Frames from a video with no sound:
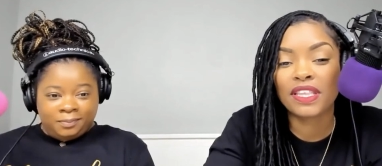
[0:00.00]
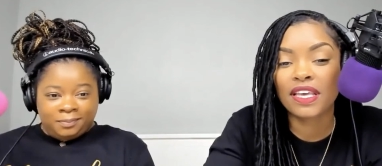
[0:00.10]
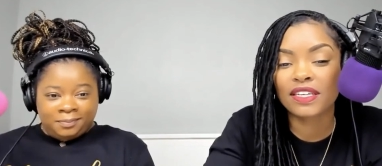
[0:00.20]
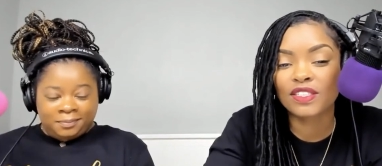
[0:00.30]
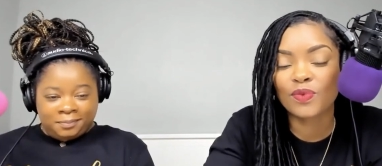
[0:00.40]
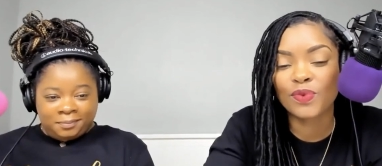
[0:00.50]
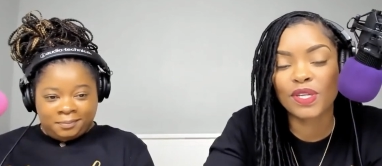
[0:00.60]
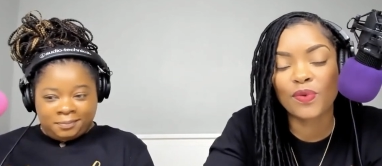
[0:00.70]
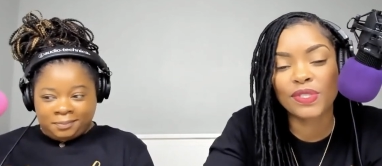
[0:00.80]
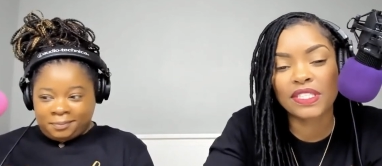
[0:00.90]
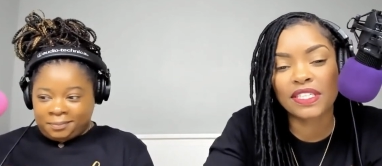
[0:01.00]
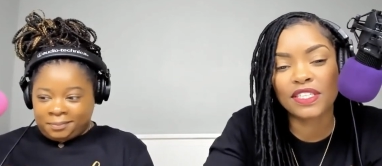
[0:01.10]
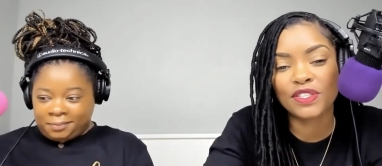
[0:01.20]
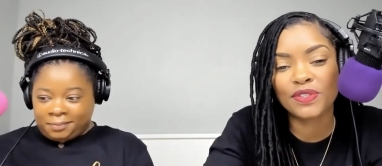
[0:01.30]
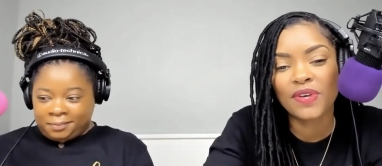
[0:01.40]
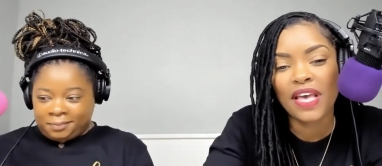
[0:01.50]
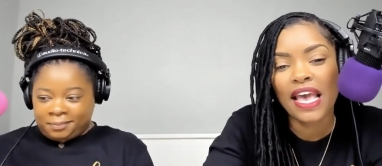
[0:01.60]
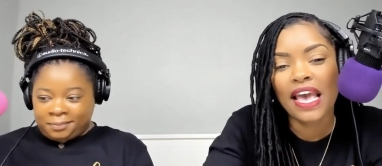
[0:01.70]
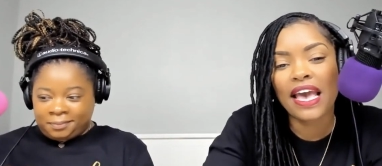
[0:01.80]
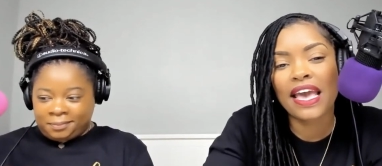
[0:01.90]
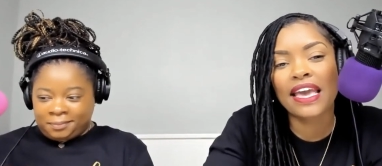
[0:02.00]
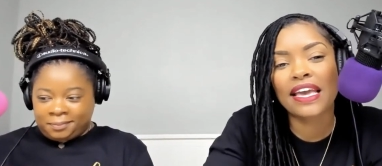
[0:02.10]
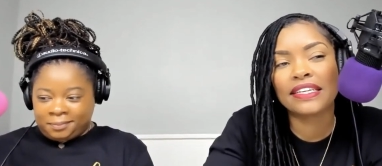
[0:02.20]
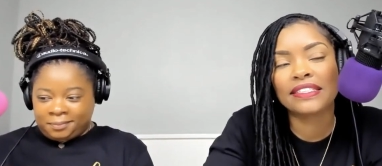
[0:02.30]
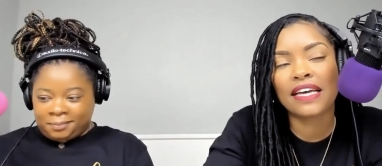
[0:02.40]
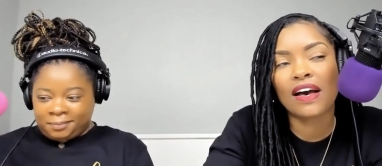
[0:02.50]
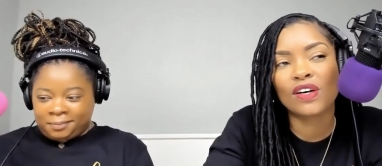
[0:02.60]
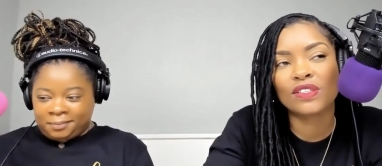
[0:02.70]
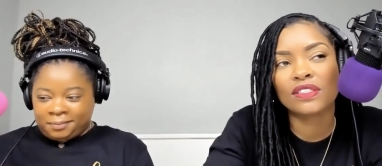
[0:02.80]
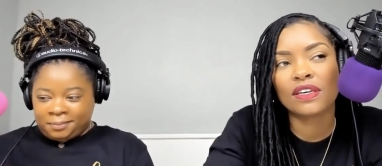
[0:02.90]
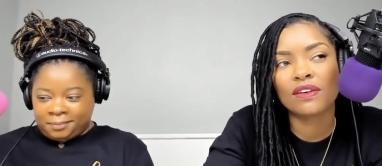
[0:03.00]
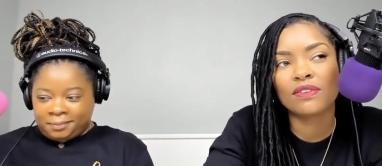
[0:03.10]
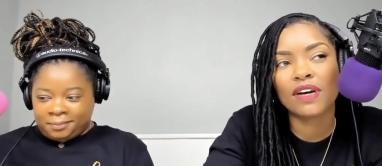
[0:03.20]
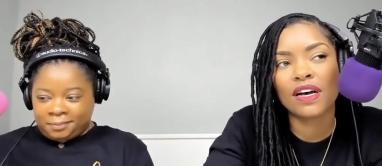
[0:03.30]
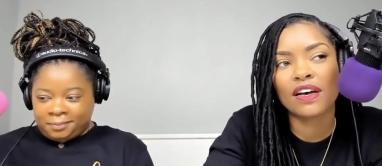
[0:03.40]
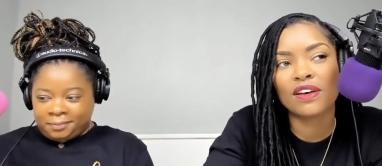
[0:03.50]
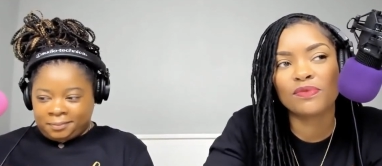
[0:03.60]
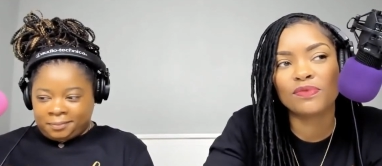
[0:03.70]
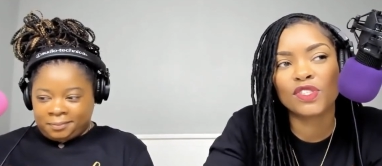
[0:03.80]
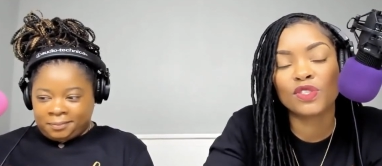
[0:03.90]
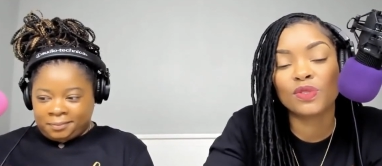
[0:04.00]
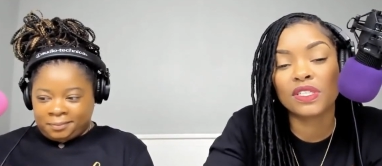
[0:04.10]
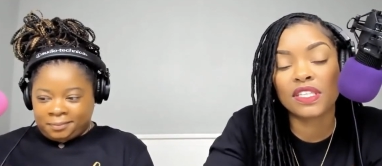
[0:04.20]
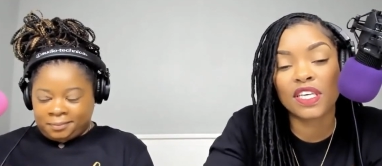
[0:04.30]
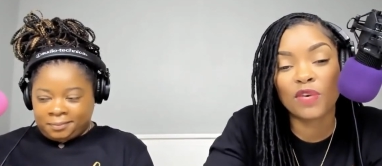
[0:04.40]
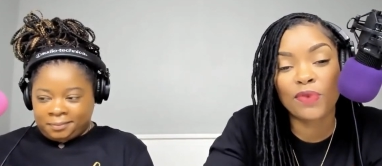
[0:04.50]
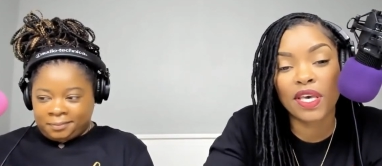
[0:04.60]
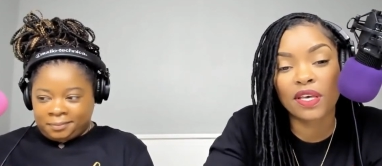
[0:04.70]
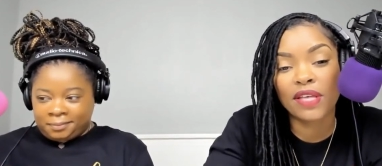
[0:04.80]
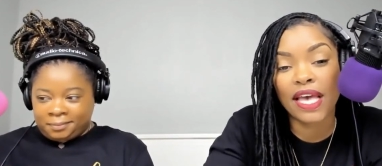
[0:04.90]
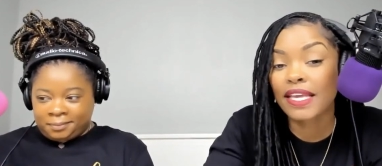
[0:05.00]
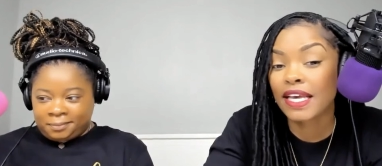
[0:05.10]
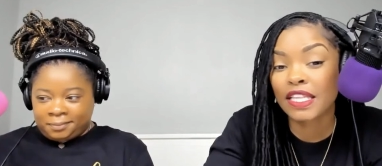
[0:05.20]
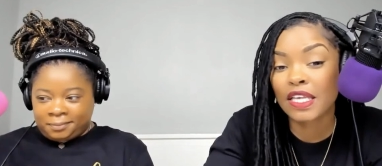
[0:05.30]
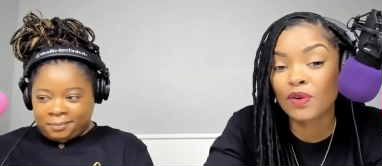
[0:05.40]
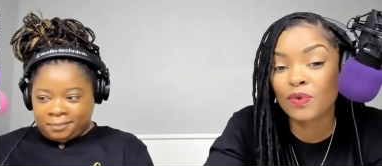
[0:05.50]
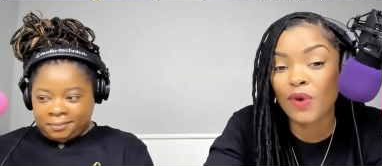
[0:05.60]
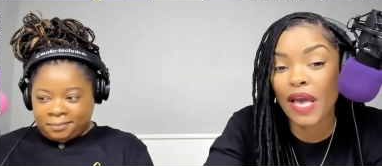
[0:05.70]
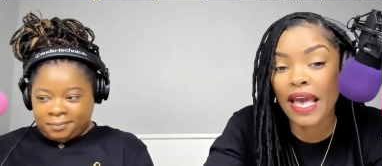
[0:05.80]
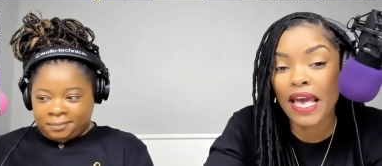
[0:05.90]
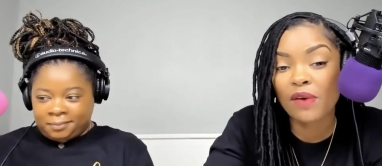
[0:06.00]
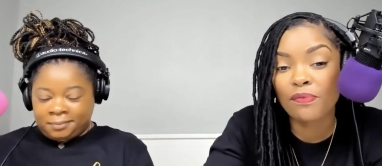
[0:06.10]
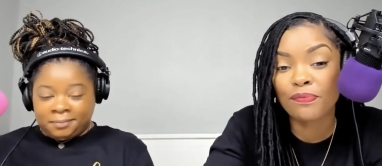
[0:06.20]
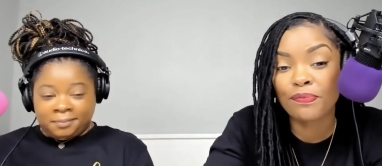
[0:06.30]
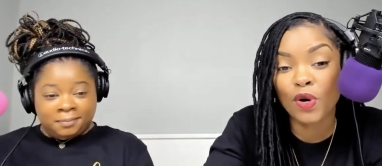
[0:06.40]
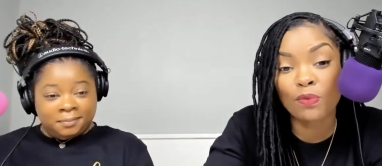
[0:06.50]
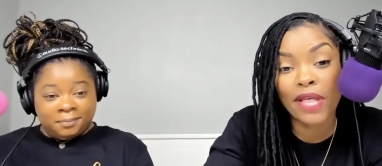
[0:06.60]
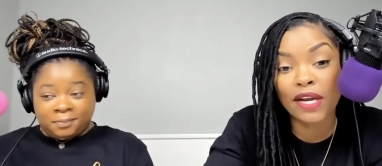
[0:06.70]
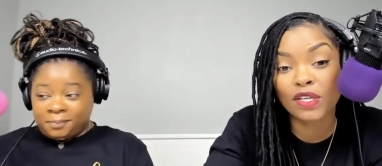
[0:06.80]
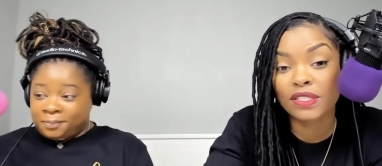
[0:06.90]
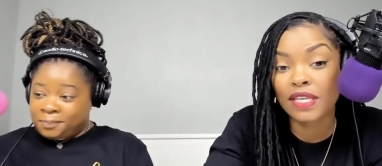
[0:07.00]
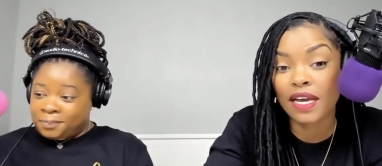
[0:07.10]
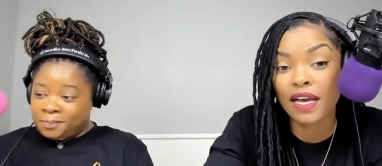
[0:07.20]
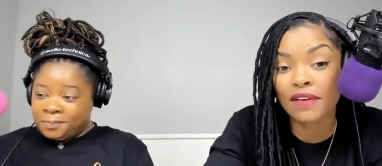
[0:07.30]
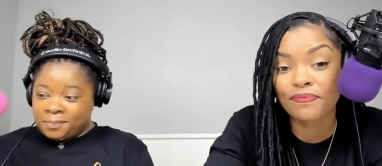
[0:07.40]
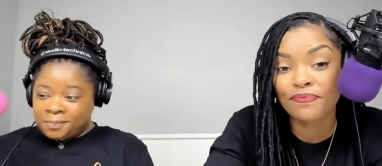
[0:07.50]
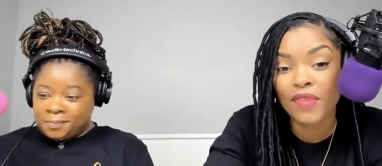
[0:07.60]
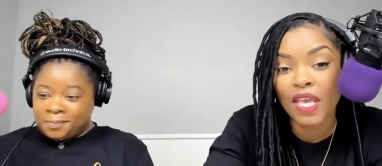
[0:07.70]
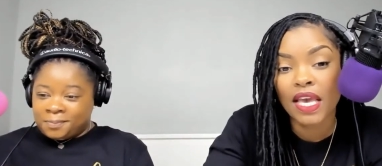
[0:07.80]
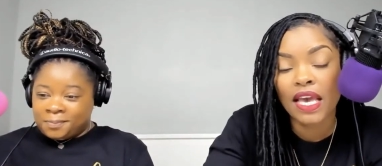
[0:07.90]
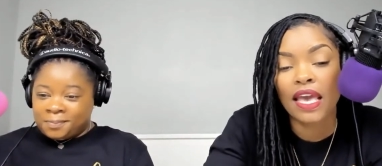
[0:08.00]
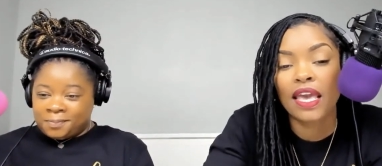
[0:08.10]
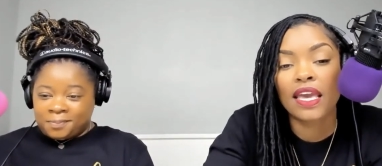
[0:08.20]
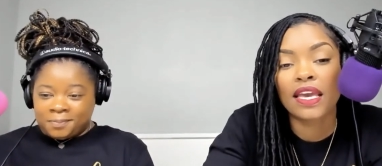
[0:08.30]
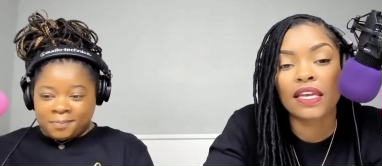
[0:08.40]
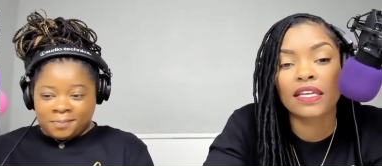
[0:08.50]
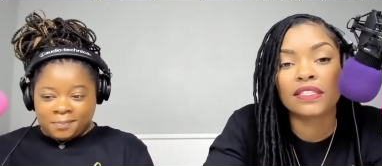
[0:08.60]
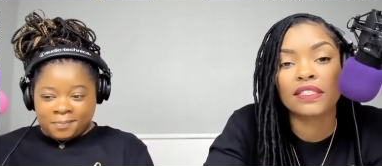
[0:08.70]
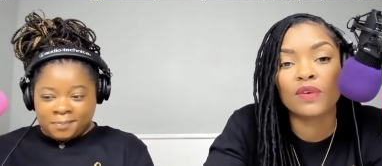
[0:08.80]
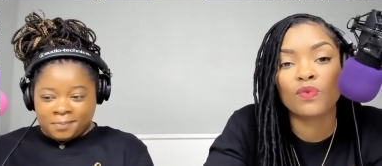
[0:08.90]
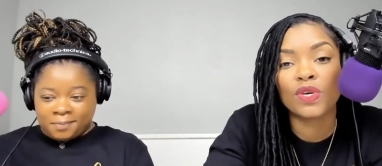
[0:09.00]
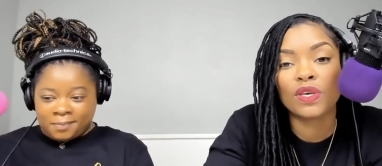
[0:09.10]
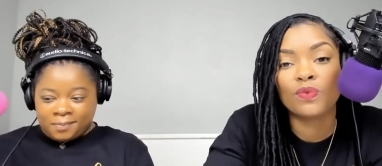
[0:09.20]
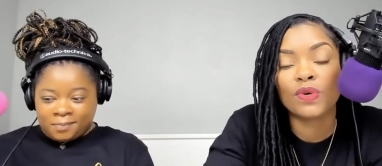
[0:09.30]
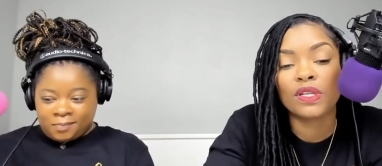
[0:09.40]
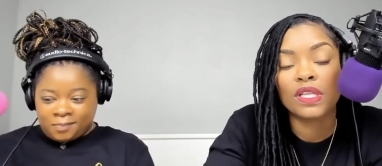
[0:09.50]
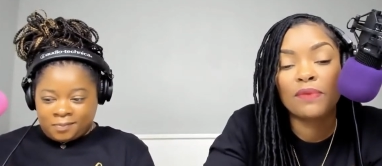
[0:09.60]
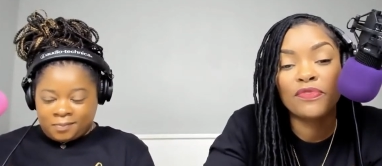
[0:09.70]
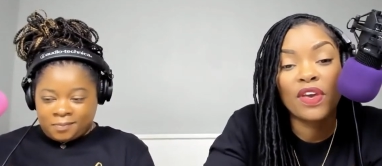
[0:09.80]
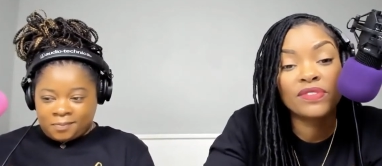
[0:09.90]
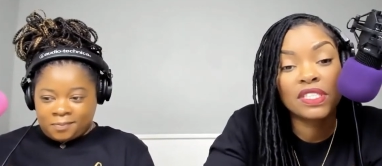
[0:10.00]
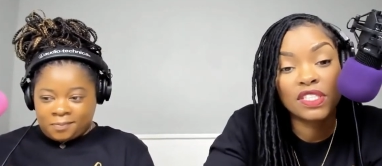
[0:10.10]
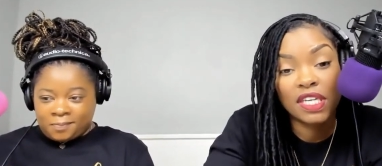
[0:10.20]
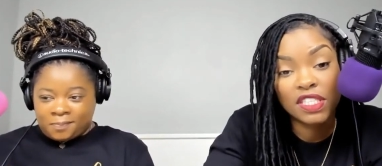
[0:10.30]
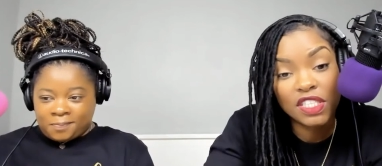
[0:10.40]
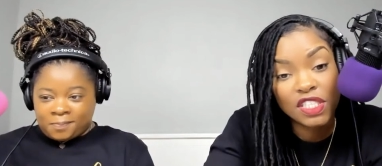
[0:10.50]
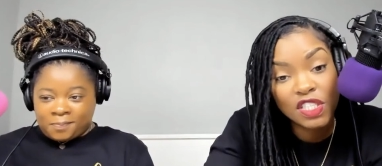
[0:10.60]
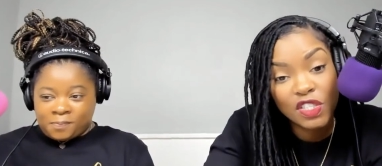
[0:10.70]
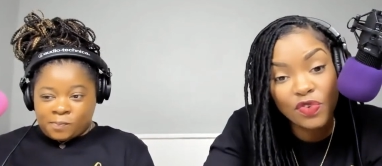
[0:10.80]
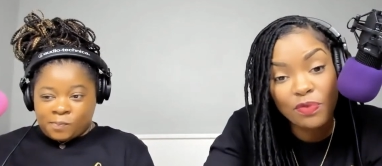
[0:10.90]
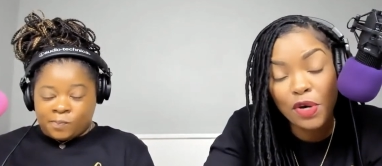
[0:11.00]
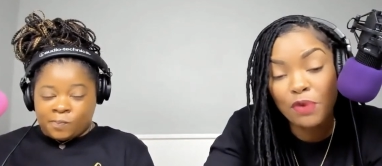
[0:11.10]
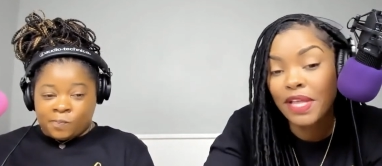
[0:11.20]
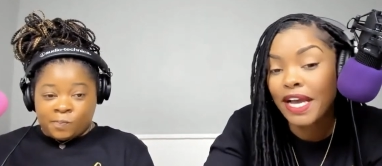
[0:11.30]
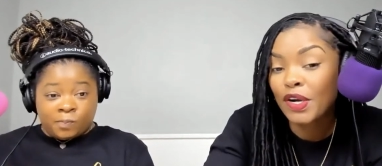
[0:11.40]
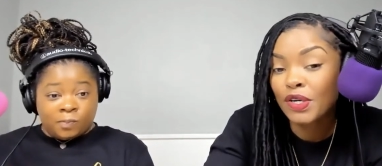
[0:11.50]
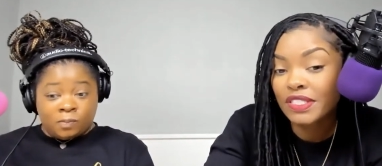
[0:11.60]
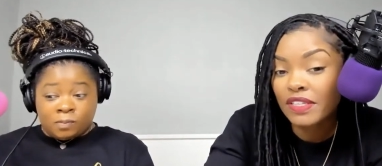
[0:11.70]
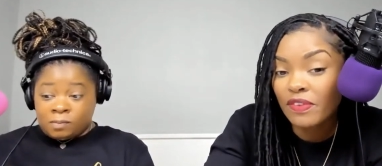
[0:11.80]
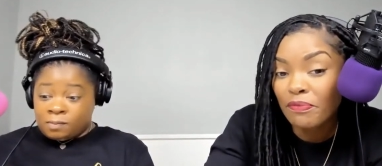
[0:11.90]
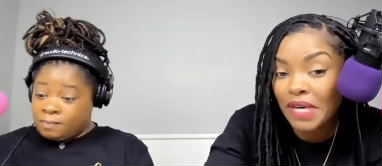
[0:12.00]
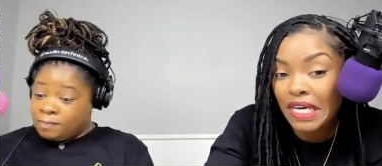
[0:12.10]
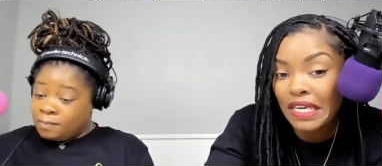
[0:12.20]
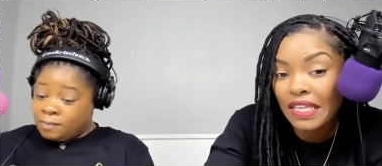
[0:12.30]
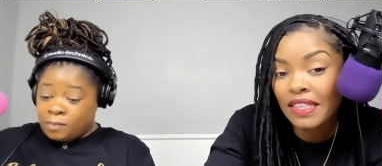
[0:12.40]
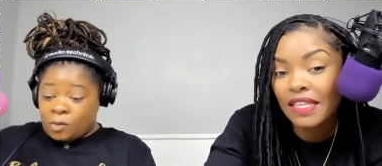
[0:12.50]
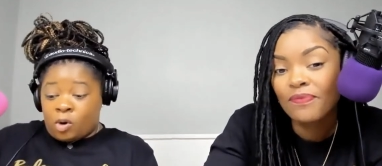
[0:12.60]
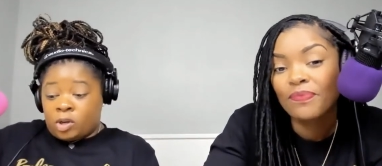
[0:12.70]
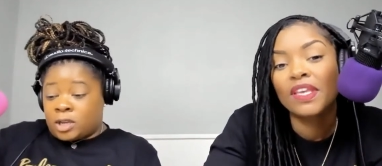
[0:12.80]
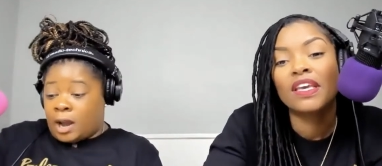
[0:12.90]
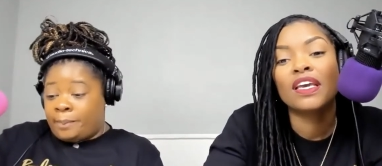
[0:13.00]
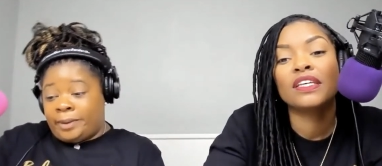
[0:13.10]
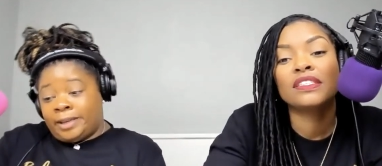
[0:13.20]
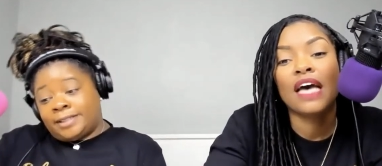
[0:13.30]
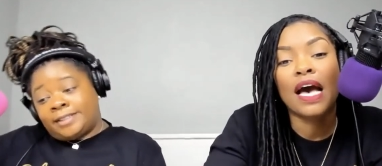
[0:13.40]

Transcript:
Speaker 1: there so we know what to send you. And also shoot us an email at hello@boldblackgirls.com. And we will, if you have suggestions for Bold Black Girls of the Month, topics,